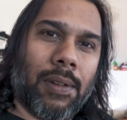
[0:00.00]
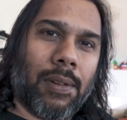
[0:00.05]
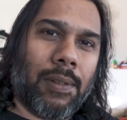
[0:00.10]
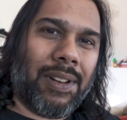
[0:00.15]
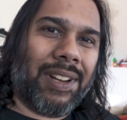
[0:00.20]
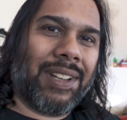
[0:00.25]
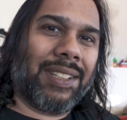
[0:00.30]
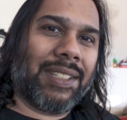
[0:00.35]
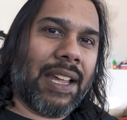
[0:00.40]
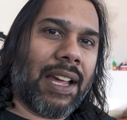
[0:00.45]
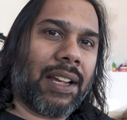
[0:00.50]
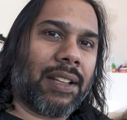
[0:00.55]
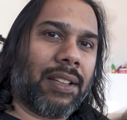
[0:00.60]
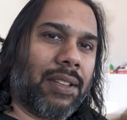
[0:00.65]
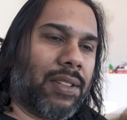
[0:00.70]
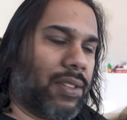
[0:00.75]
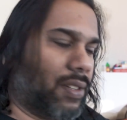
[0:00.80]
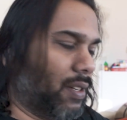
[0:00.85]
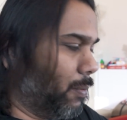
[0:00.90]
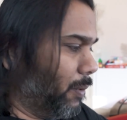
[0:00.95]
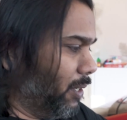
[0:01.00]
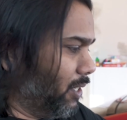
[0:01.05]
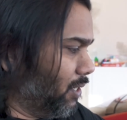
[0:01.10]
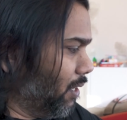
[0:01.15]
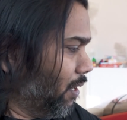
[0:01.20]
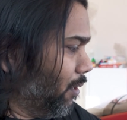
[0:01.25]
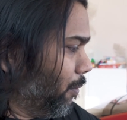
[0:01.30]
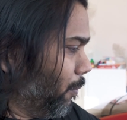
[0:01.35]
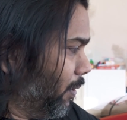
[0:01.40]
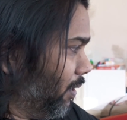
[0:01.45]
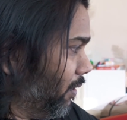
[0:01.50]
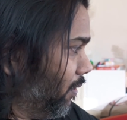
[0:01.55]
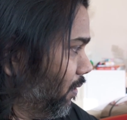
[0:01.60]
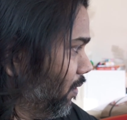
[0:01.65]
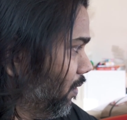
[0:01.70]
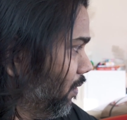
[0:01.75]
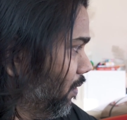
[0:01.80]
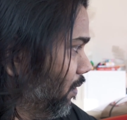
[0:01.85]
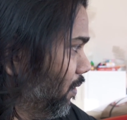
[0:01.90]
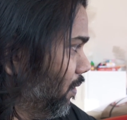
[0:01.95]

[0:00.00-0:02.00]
What exactly should we start with?